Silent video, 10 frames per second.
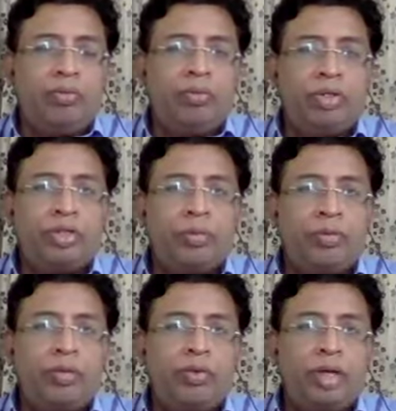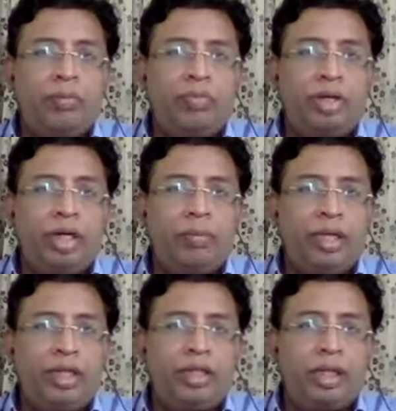for some of our important
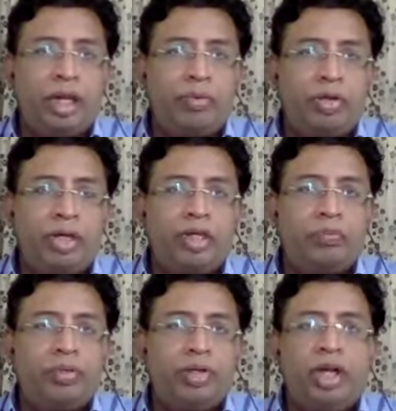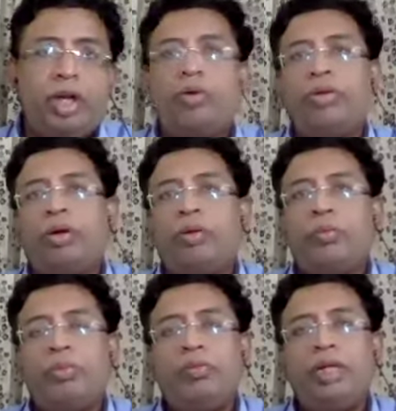applications, like for example, now you are
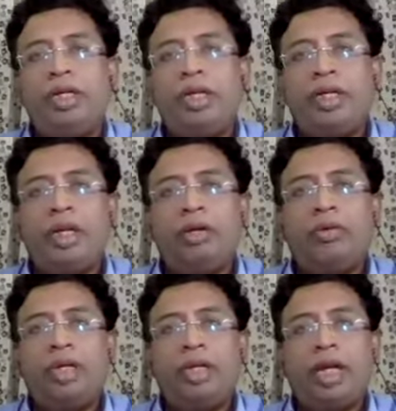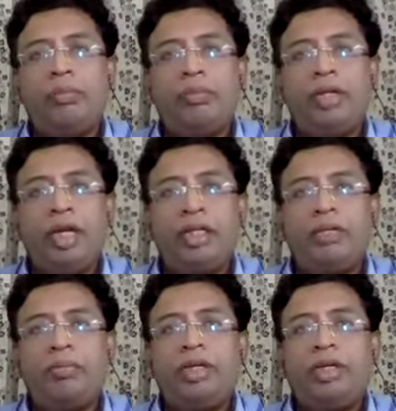implementing our ERP,
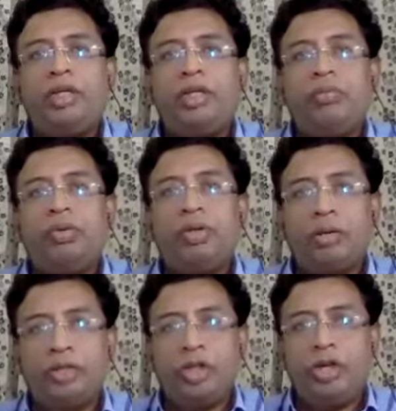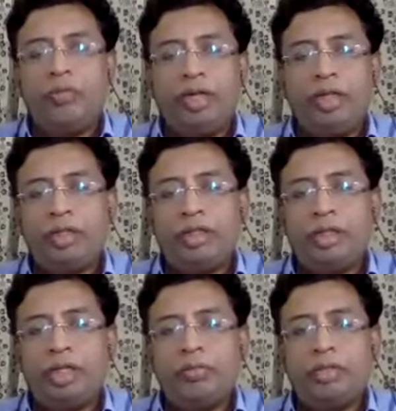SAP for our joint ventures,
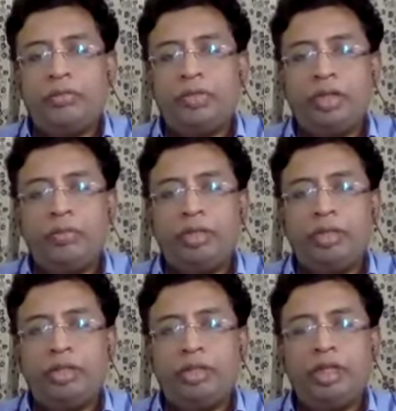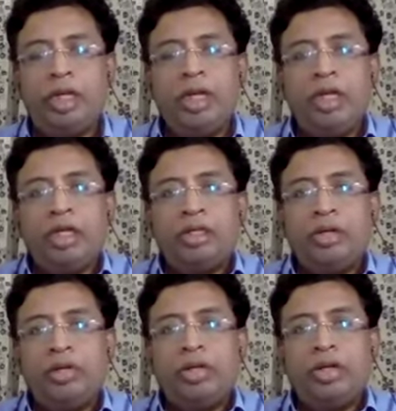3 numbers of joint ventures.
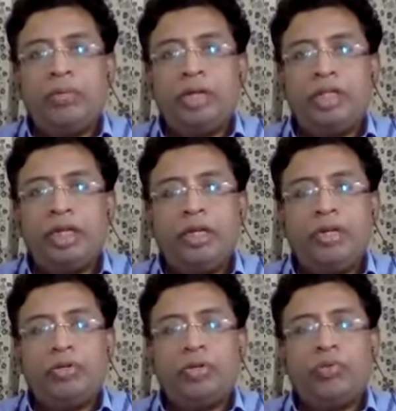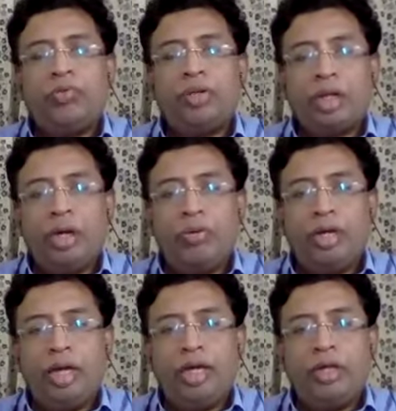So you have decided to go for cloud
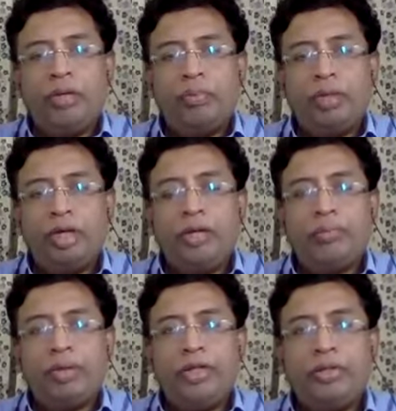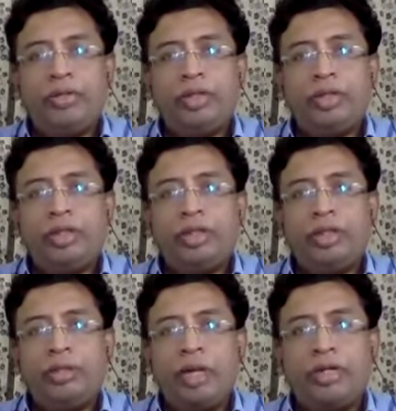and you have picked up Azure,
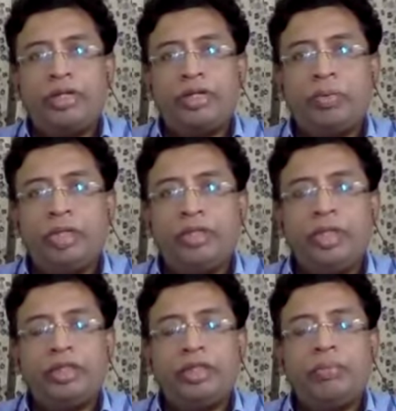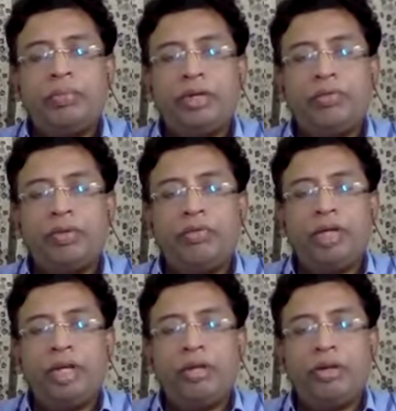Microsoft Azure is the platform
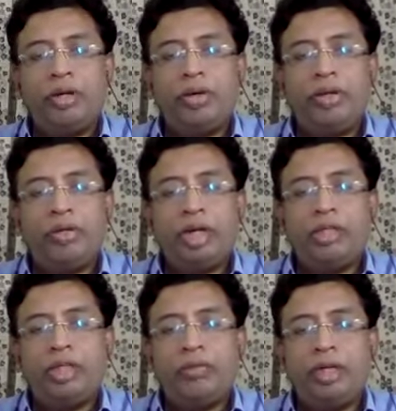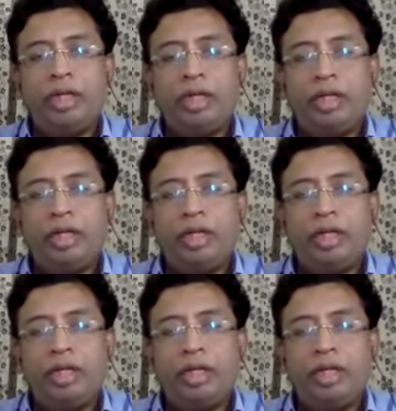where you are going to launch our